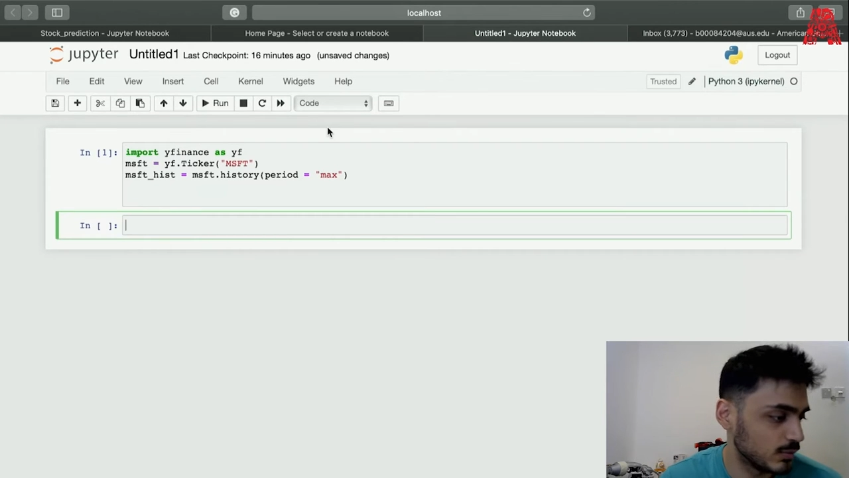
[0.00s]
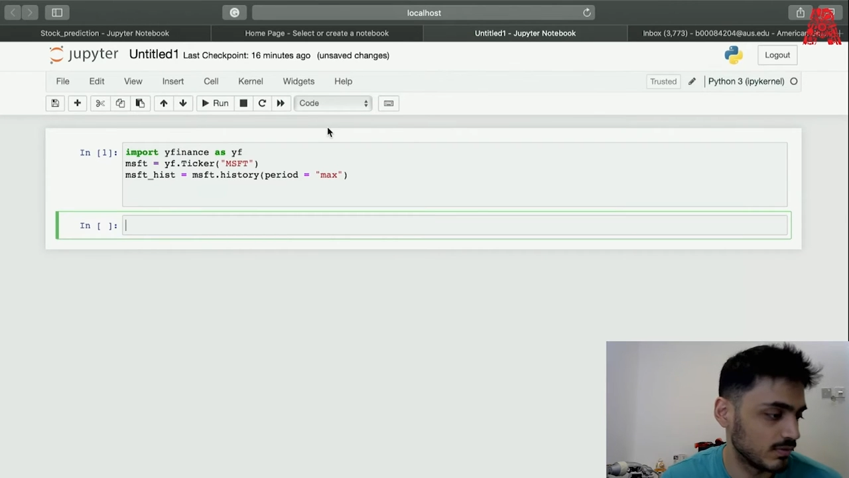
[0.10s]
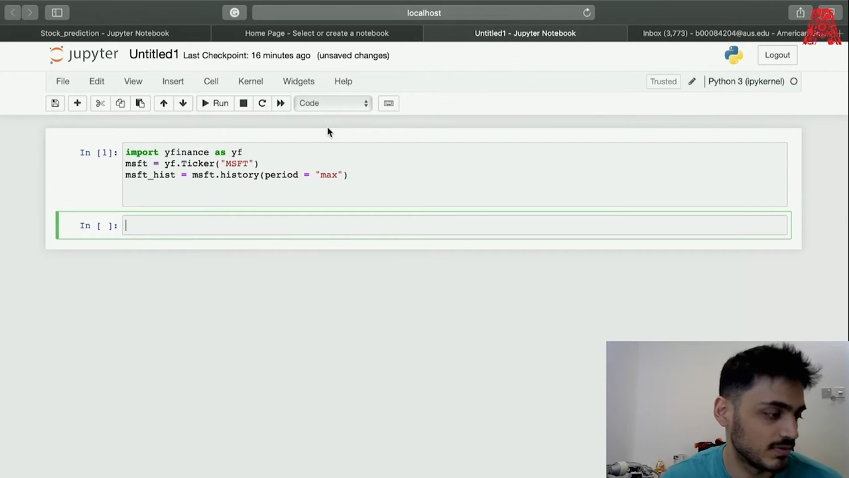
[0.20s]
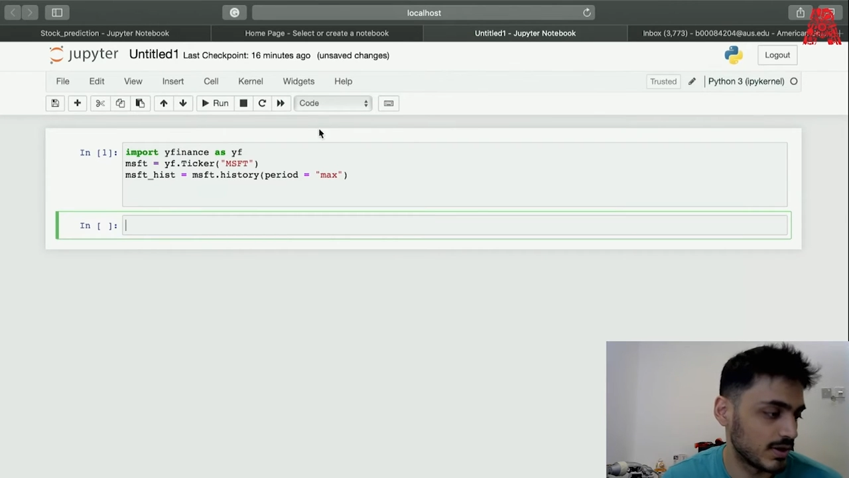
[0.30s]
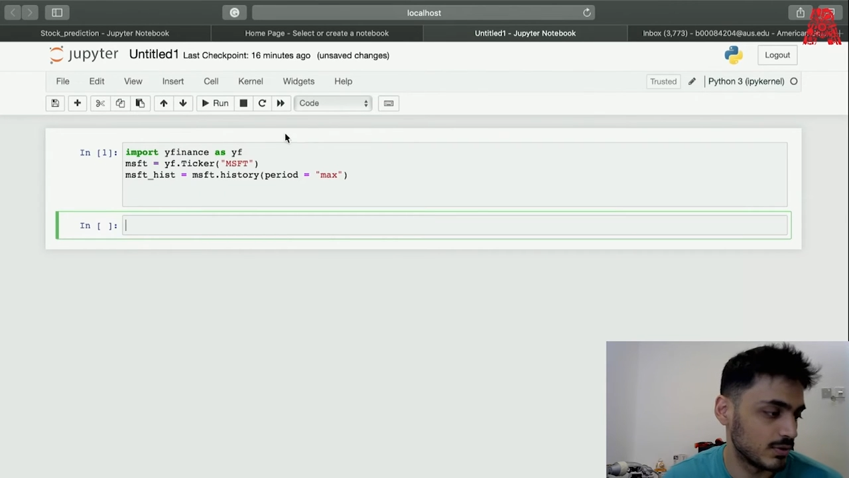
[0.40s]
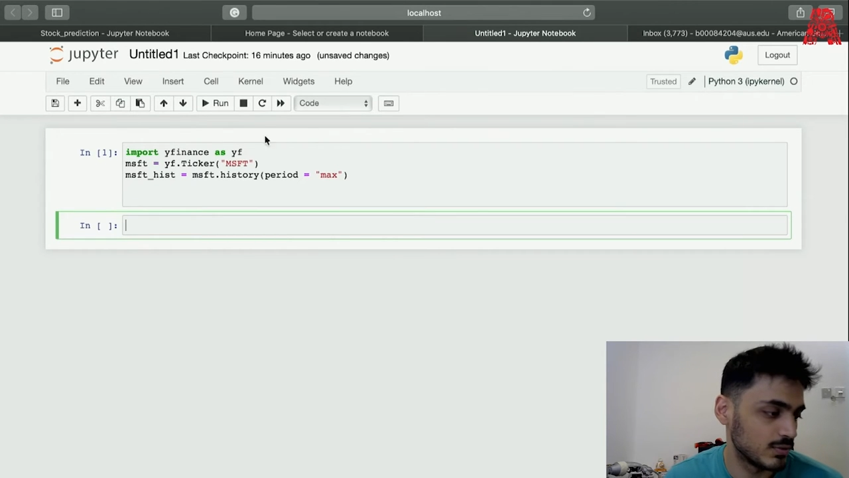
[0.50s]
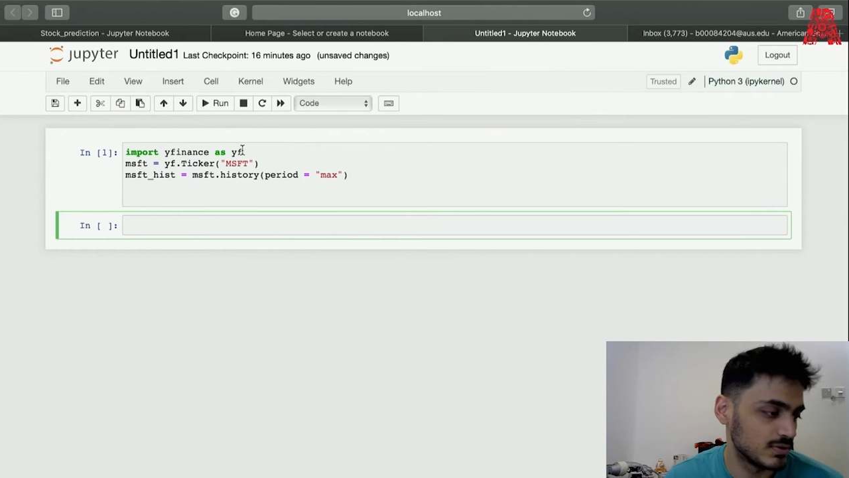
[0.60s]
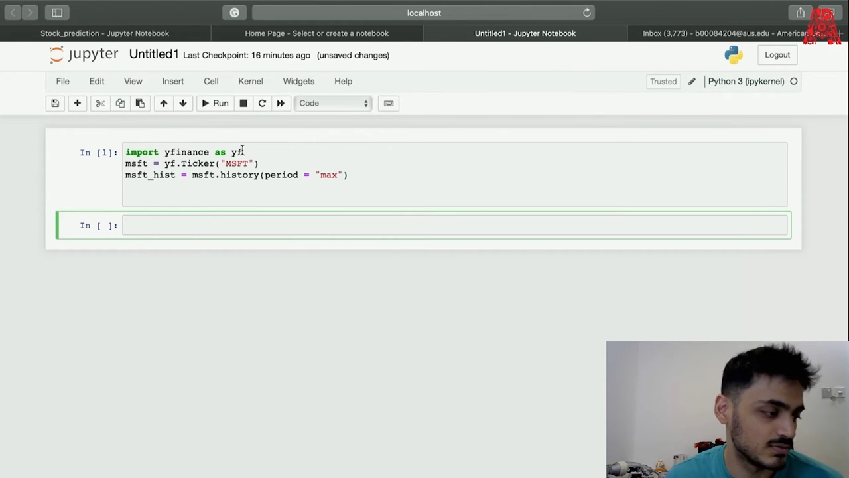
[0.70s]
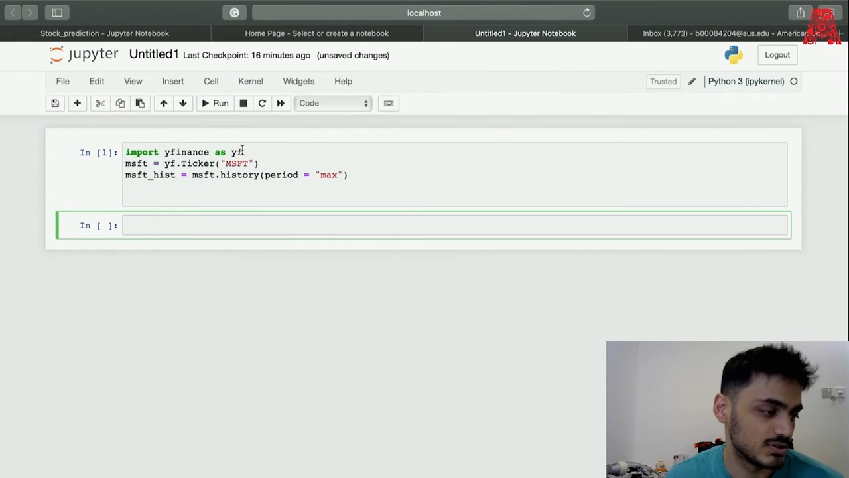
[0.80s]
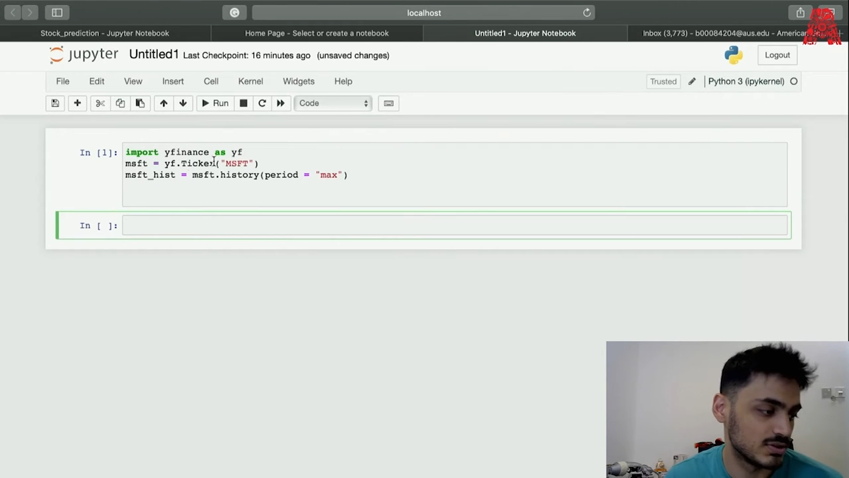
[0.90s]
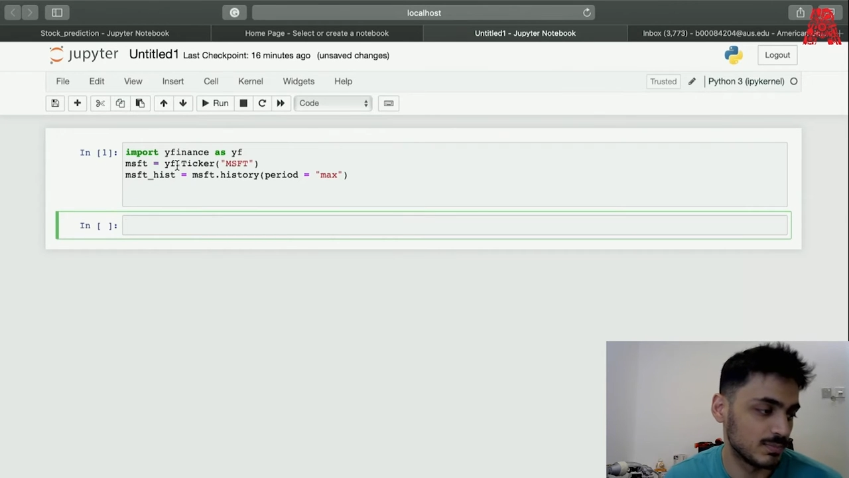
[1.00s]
what we're trying to do is we're just